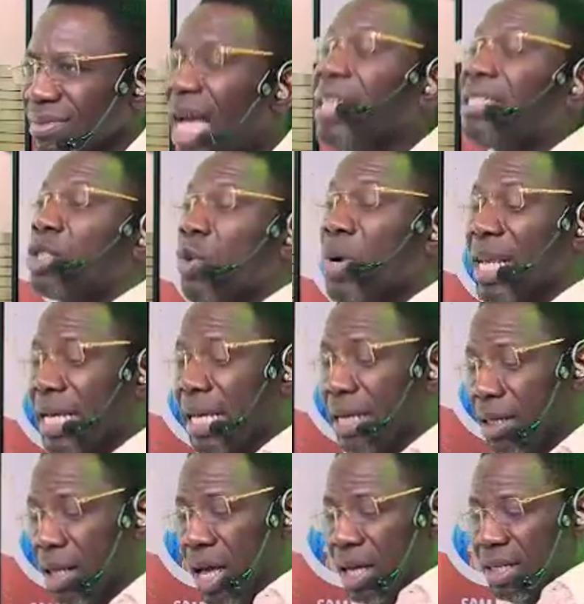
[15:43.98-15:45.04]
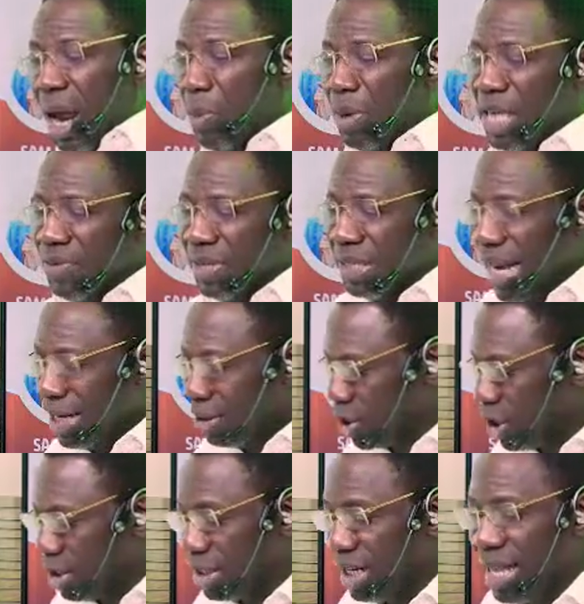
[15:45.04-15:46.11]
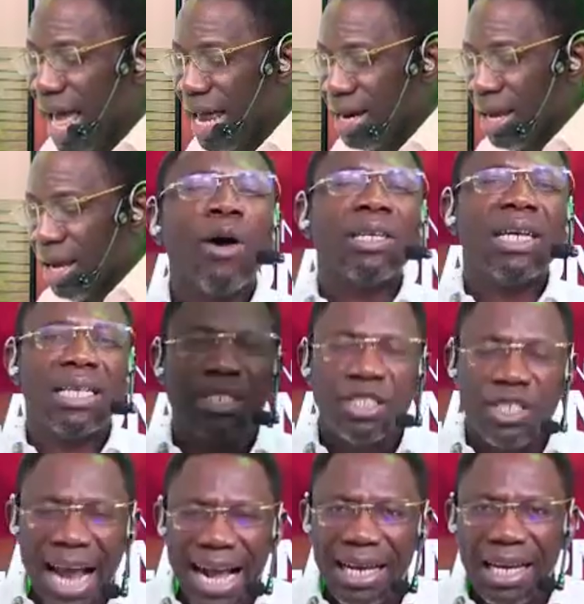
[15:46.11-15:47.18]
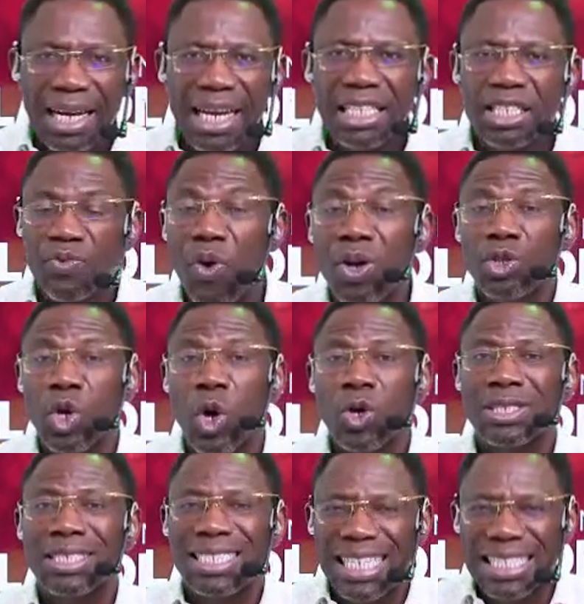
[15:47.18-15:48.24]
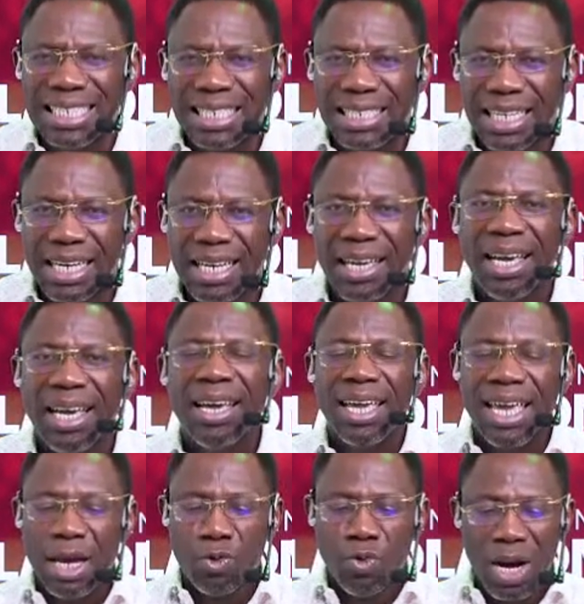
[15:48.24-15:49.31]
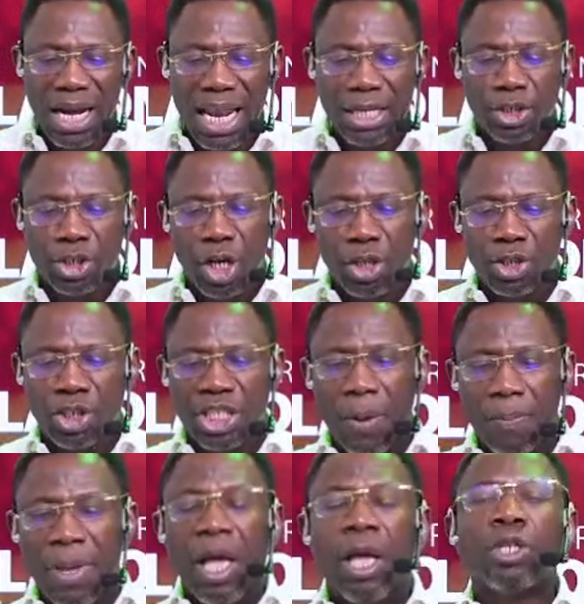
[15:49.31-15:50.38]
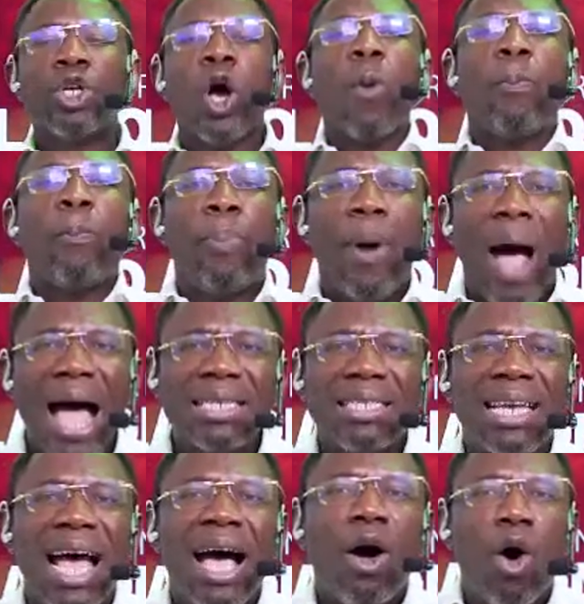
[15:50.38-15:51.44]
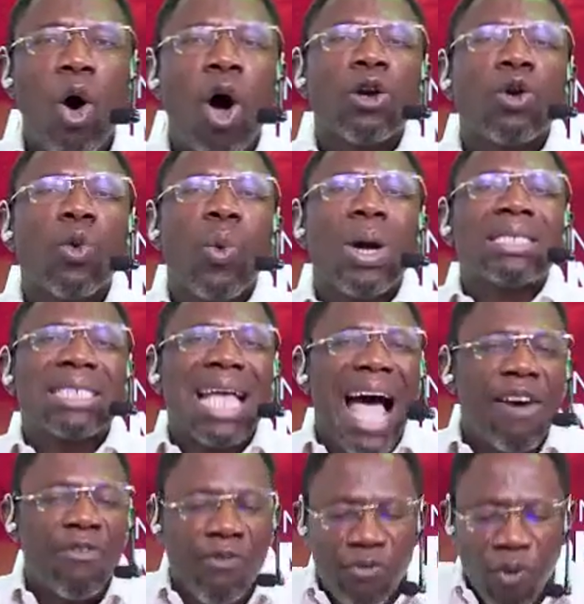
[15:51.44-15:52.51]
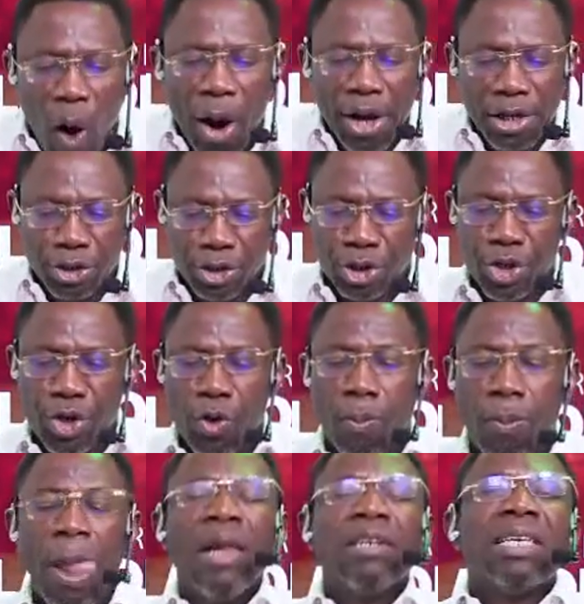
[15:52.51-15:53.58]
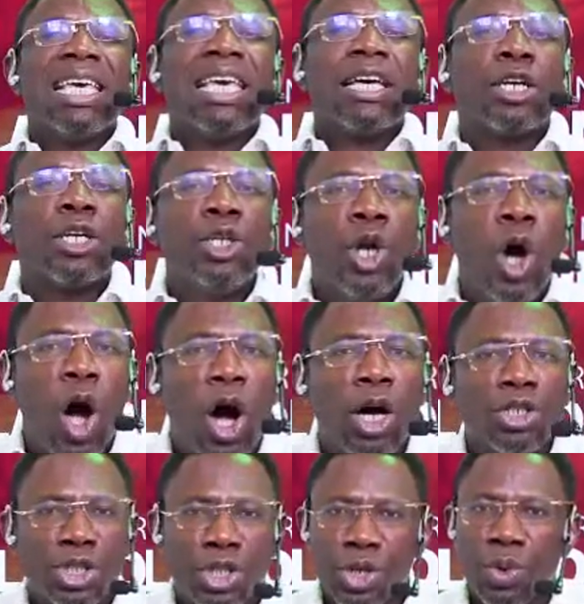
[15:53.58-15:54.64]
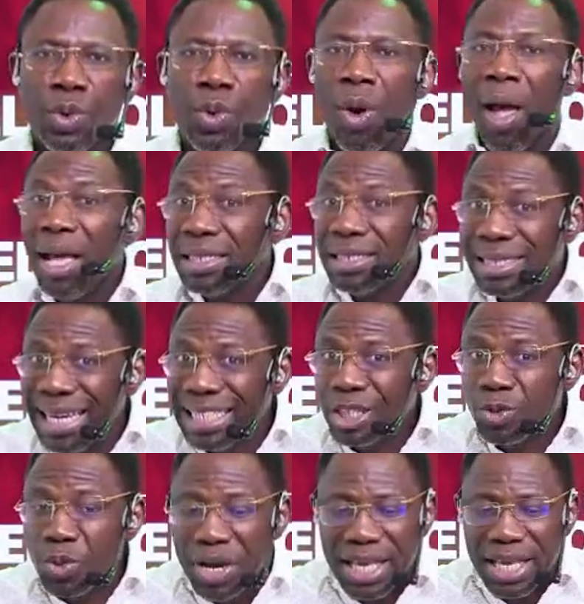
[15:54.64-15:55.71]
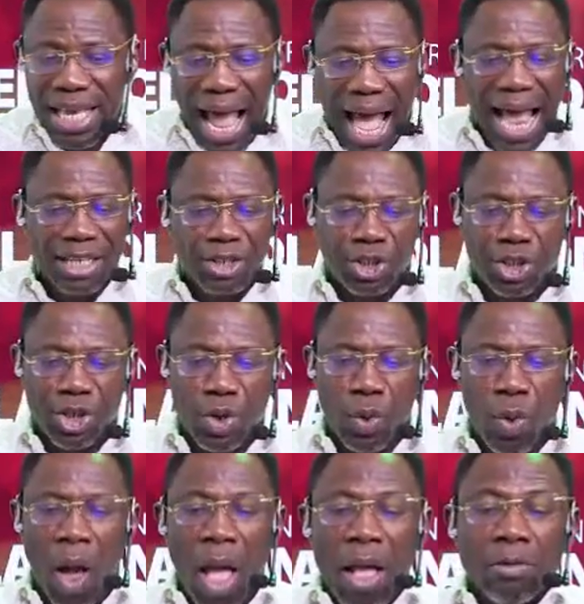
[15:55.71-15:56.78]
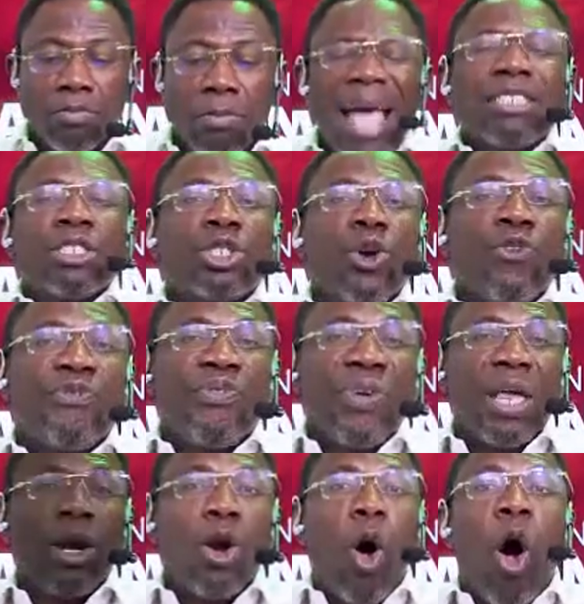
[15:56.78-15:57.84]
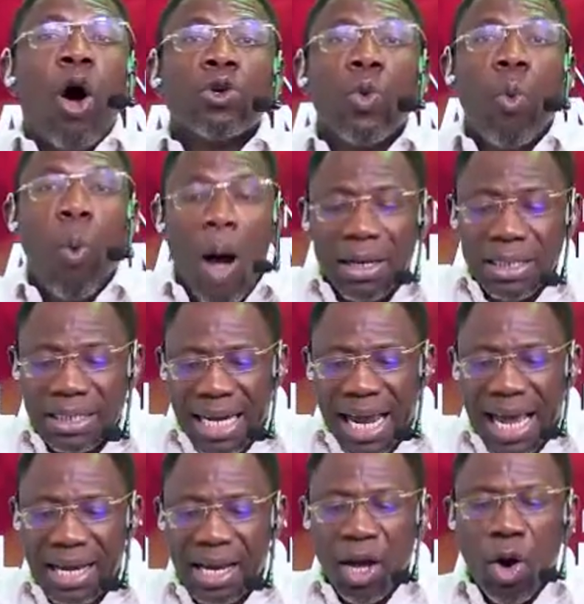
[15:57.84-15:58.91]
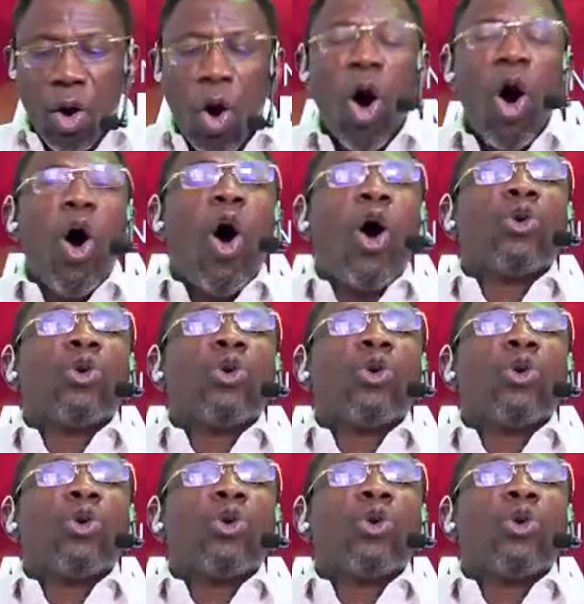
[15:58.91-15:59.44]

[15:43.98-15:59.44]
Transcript: It's critical that we give attention to that. On the checklist for toxicity in relationship, your partner always avoids you, ignores you, disregards you, makes you feel unwanted, or